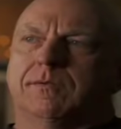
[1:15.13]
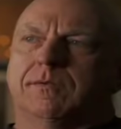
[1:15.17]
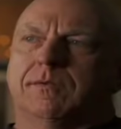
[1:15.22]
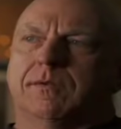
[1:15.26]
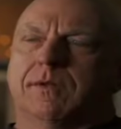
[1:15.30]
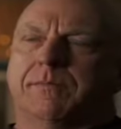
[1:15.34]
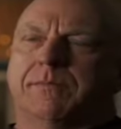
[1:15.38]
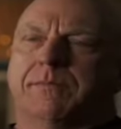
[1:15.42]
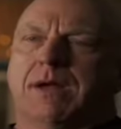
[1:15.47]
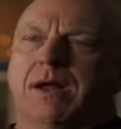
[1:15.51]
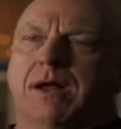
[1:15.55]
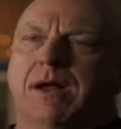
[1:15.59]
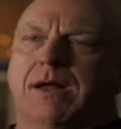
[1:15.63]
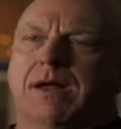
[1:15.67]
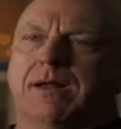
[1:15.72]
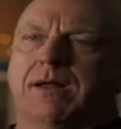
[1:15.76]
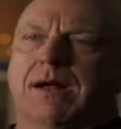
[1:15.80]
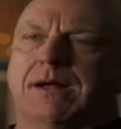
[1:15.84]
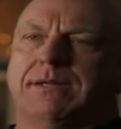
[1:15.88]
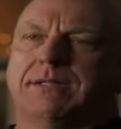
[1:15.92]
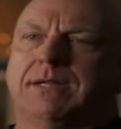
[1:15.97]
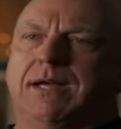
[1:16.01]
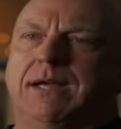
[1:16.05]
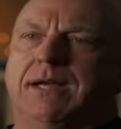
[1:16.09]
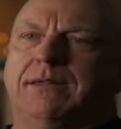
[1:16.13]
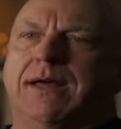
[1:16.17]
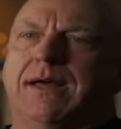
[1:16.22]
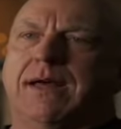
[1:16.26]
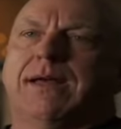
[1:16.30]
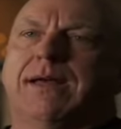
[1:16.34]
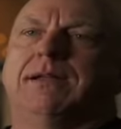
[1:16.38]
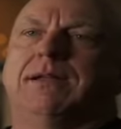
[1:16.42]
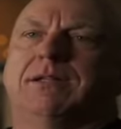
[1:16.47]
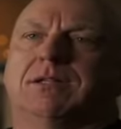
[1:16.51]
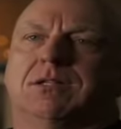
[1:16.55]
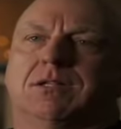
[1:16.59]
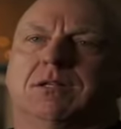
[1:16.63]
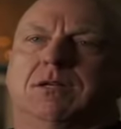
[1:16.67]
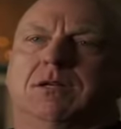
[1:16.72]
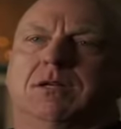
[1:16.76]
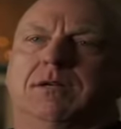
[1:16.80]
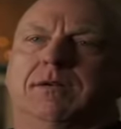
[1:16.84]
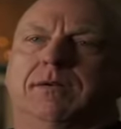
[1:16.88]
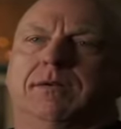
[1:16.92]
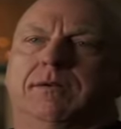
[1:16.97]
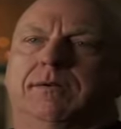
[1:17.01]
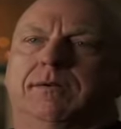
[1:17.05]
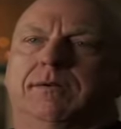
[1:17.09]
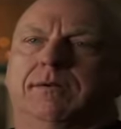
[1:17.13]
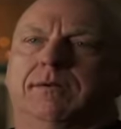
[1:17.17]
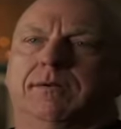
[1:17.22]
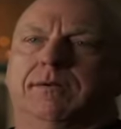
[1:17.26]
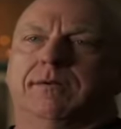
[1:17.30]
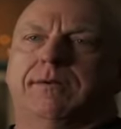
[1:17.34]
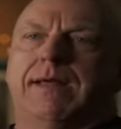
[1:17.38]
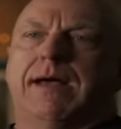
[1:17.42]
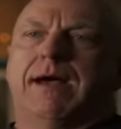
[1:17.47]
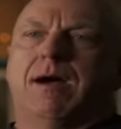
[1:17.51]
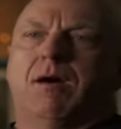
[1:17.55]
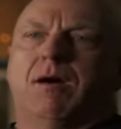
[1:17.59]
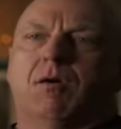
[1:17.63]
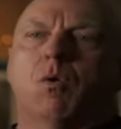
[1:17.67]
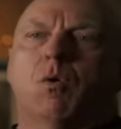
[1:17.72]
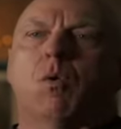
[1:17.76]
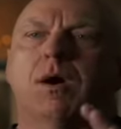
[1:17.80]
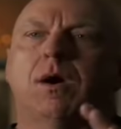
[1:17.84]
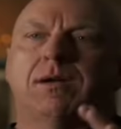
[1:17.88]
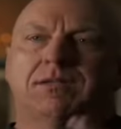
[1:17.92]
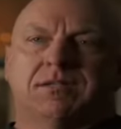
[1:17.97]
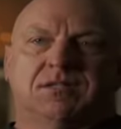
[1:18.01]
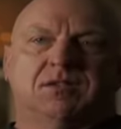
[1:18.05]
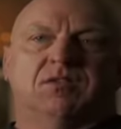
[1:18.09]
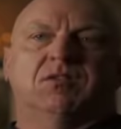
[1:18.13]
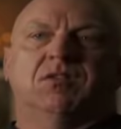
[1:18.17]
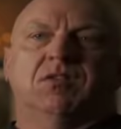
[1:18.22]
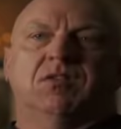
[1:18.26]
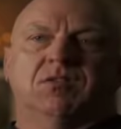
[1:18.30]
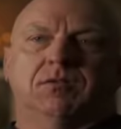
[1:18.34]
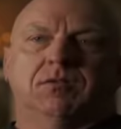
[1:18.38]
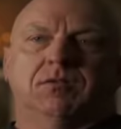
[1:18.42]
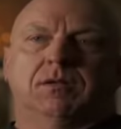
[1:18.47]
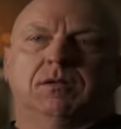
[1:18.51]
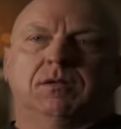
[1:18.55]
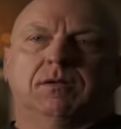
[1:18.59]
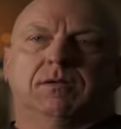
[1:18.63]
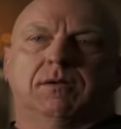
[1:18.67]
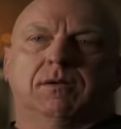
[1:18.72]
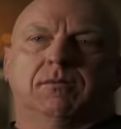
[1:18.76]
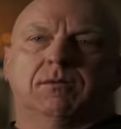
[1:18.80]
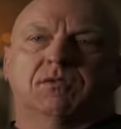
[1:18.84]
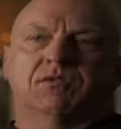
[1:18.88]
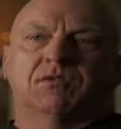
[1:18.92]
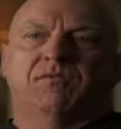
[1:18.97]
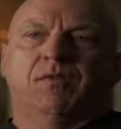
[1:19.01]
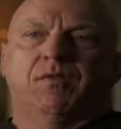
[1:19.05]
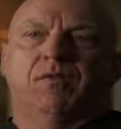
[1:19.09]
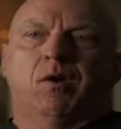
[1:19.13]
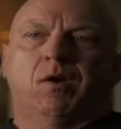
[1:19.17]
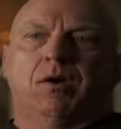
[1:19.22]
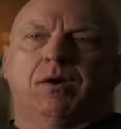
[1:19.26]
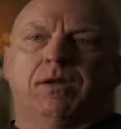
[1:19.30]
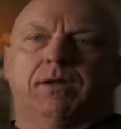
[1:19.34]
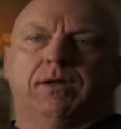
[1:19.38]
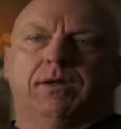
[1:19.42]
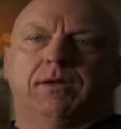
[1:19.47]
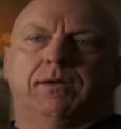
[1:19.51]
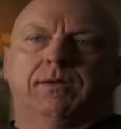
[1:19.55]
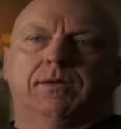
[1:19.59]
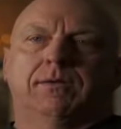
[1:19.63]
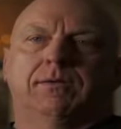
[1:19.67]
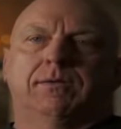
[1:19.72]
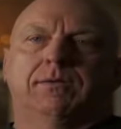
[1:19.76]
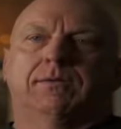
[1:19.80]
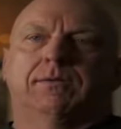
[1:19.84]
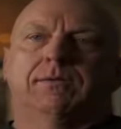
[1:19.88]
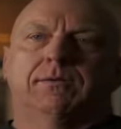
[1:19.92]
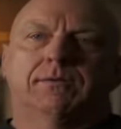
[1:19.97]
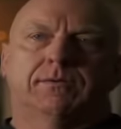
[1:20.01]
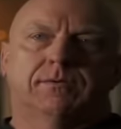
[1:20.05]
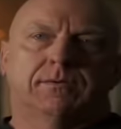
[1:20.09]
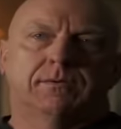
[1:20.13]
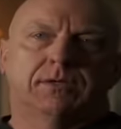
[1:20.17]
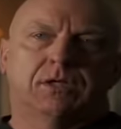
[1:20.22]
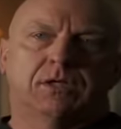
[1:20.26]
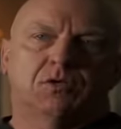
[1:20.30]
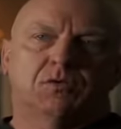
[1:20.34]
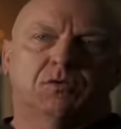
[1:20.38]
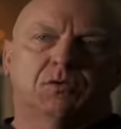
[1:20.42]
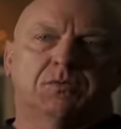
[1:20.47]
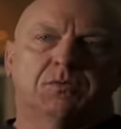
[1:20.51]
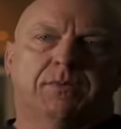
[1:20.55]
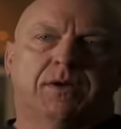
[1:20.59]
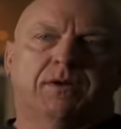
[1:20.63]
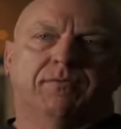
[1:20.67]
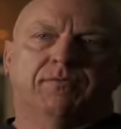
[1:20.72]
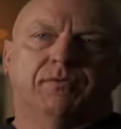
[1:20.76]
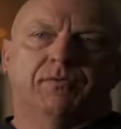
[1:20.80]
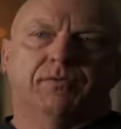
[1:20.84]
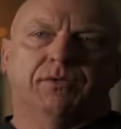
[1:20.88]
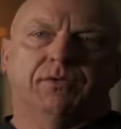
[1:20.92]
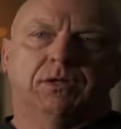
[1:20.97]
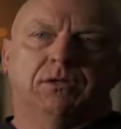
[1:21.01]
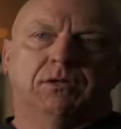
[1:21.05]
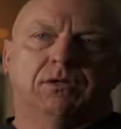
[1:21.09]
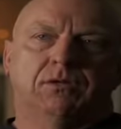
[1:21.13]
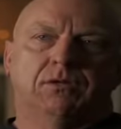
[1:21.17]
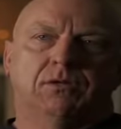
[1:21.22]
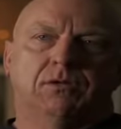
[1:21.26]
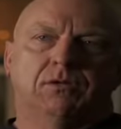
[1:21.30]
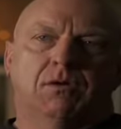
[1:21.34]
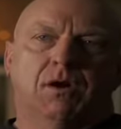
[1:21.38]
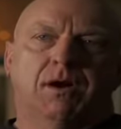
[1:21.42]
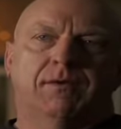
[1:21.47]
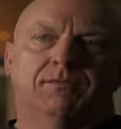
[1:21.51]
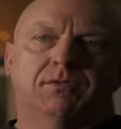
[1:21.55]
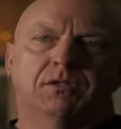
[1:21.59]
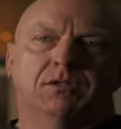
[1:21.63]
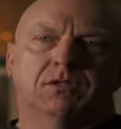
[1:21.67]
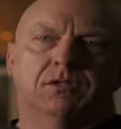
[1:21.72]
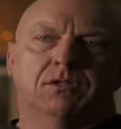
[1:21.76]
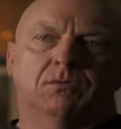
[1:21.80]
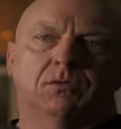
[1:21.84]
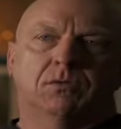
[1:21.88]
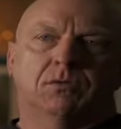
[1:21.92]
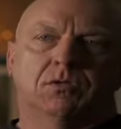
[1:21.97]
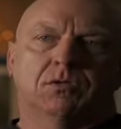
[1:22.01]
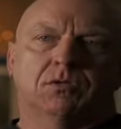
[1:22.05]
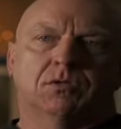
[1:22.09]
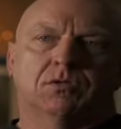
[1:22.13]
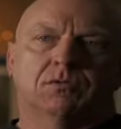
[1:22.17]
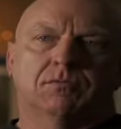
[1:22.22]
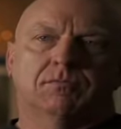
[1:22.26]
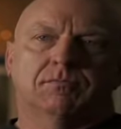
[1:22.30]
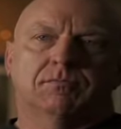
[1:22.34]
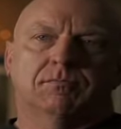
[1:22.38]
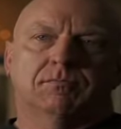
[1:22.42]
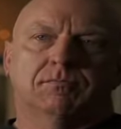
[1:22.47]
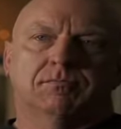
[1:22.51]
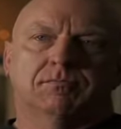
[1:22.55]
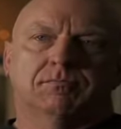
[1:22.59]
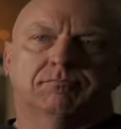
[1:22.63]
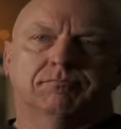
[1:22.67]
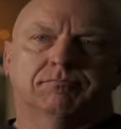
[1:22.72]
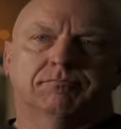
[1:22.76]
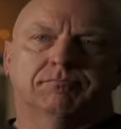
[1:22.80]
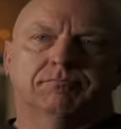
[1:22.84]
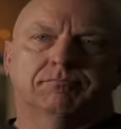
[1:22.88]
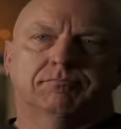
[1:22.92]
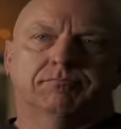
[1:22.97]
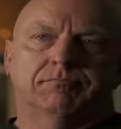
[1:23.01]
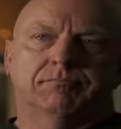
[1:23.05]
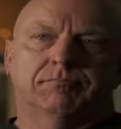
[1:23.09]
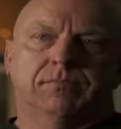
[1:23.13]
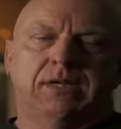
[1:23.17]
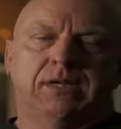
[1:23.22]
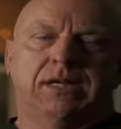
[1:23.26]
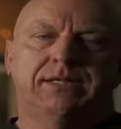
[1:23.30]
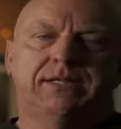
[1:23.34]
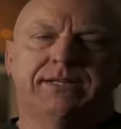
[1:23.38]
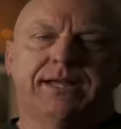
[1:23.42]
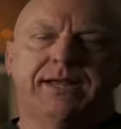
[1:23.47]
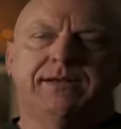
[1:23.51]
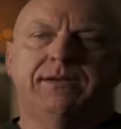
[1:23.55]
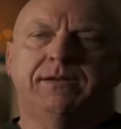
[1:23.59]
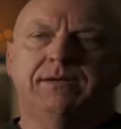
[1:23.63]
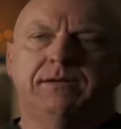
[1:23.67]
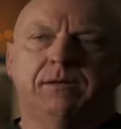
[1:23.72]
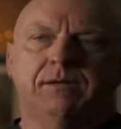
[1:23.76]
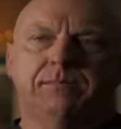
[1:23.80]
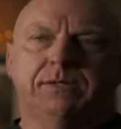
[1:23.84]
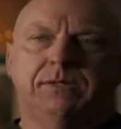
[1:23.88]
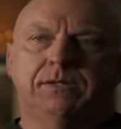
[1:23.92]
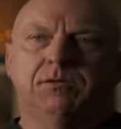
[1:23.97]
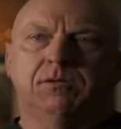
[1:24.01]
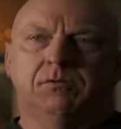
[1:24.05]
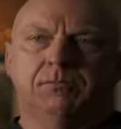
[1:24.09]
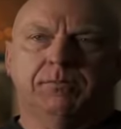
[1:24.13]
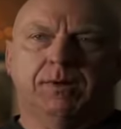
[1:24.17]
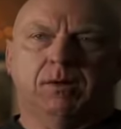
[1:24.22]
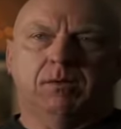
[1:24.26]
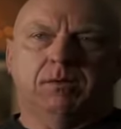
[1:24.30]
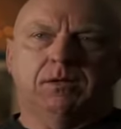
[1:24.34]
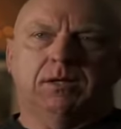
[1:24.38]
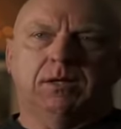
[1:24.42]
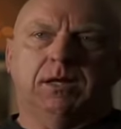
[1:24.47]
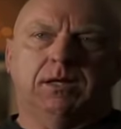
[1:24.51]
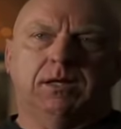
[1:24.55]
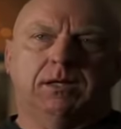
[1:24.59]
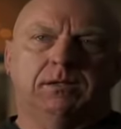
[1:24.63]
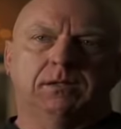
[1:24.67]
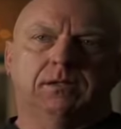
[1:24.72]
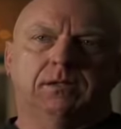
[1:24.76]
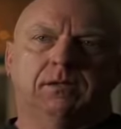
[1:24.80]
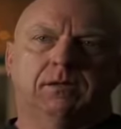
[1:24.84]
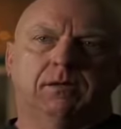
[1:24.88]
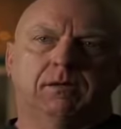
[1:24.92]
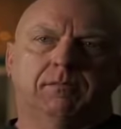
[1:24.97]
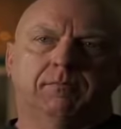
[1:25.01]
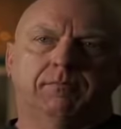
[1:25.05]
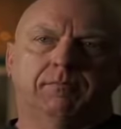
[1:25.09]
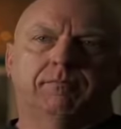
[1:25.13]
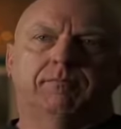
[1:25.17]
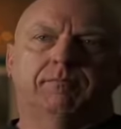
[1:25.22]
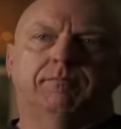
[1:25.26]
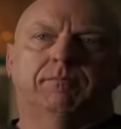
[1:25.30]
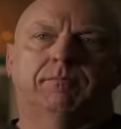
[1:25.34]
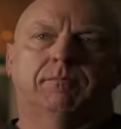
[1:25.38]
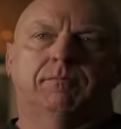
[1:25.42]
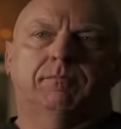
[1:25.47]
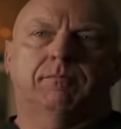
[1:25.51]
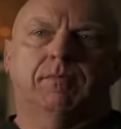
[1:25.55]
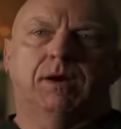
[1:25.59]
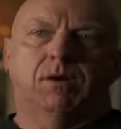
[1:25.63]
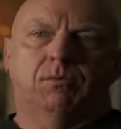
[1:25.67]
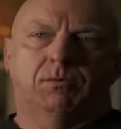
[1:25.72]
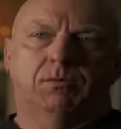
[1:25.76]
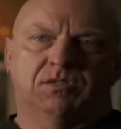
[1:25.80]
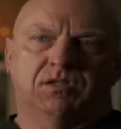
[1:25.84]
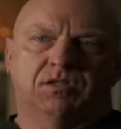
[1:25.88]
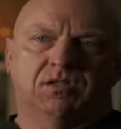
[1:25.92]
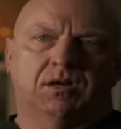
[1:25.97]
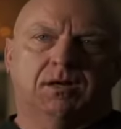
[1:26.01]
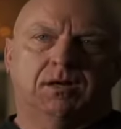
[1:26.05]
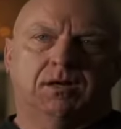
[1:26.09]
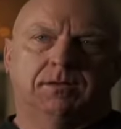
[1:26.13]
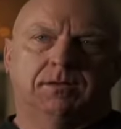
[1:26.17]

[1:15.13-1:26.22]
I mean, I, I take that incident now quite seriously. That was a very disrespectful thing to do. Obviously, was intended to be humiliating to him, I would say,